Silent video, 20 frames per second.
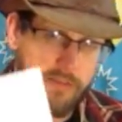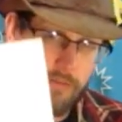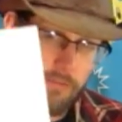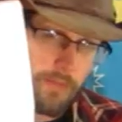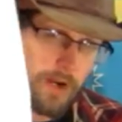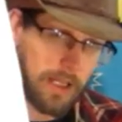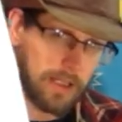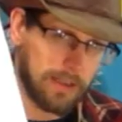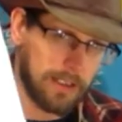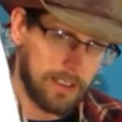of
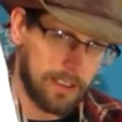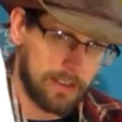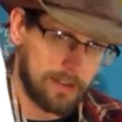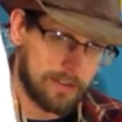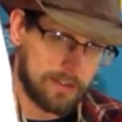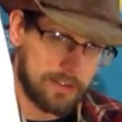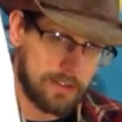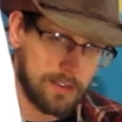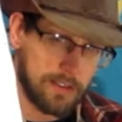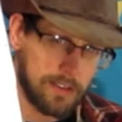my
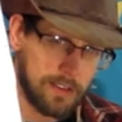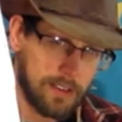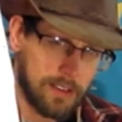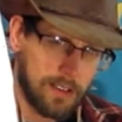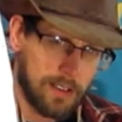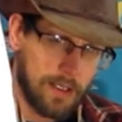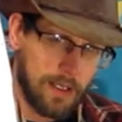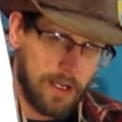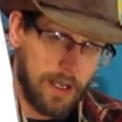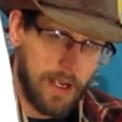list,
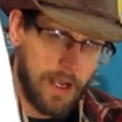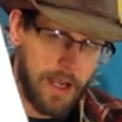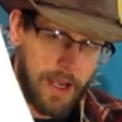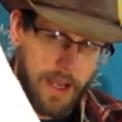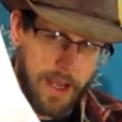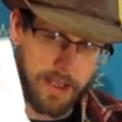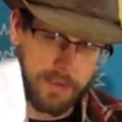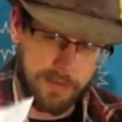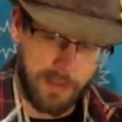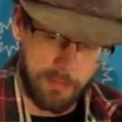
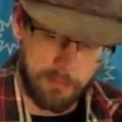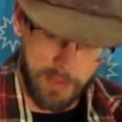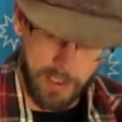as I'm